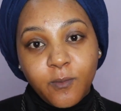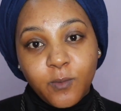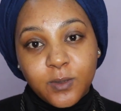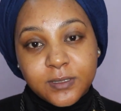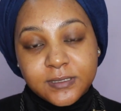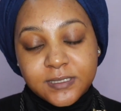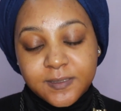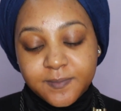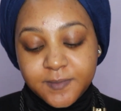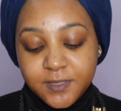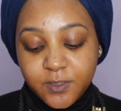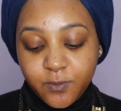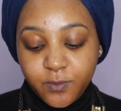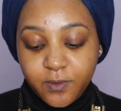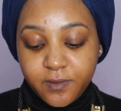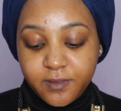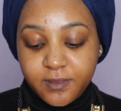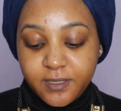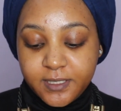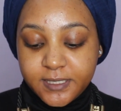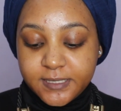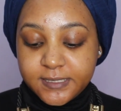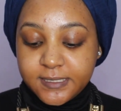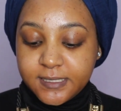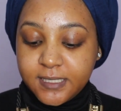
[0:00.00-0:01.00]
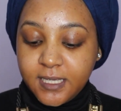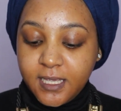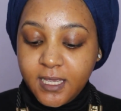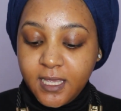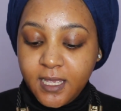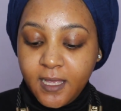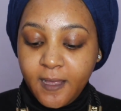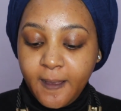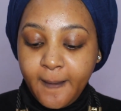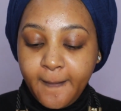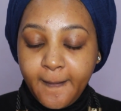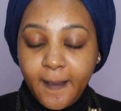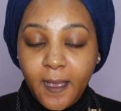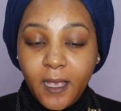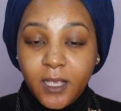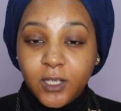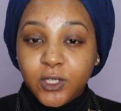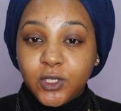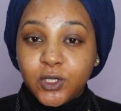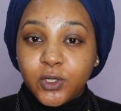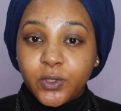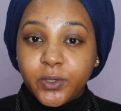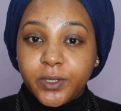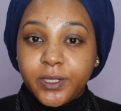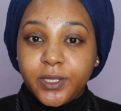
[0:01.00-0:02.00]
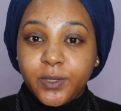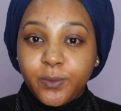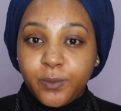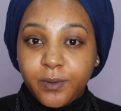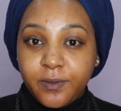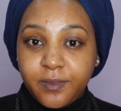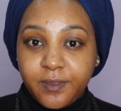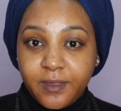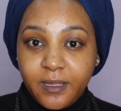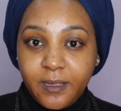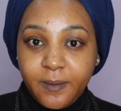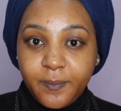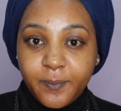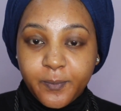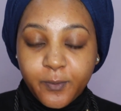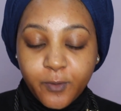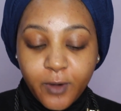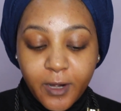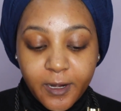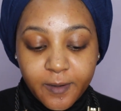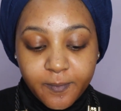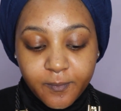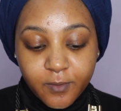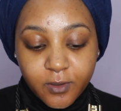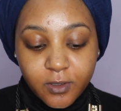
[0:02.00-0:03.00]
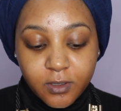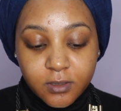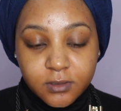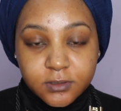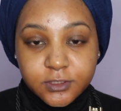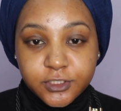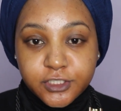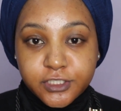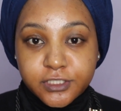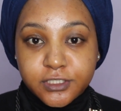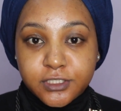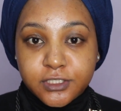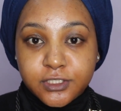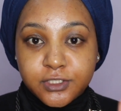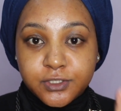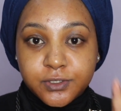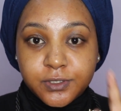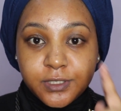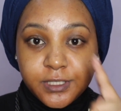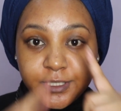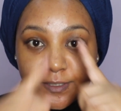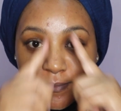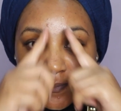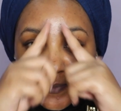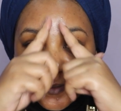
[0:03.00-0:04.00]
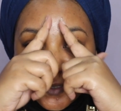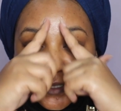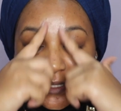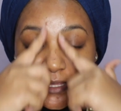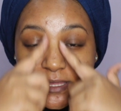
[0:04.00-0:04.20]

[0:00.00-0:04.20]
Once I'm done with this, I go in with a primer just to keep